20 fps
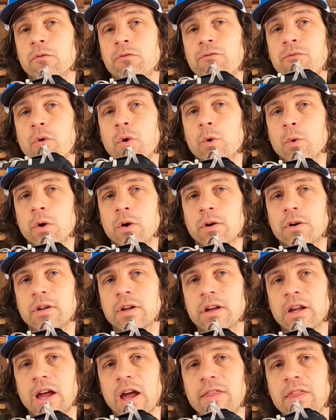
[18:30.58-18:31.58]
forward
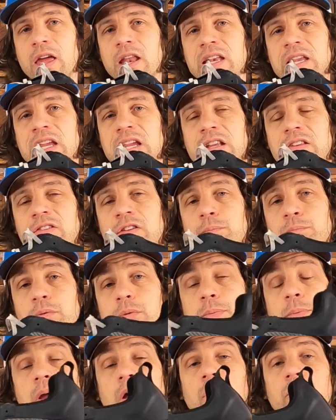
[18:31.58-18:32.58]
and then needs to
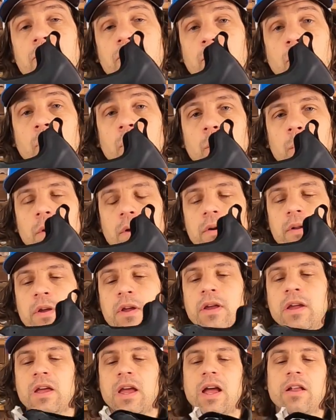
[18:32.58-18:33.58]
propel forward.
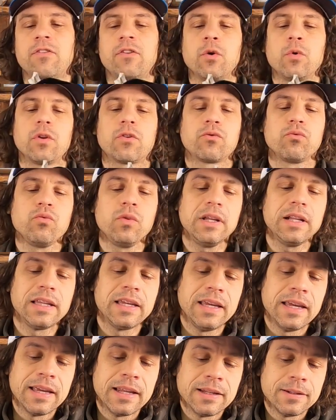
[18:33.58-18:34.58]
And so it's
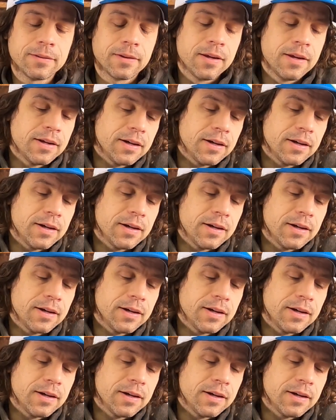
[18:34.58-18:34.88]
really in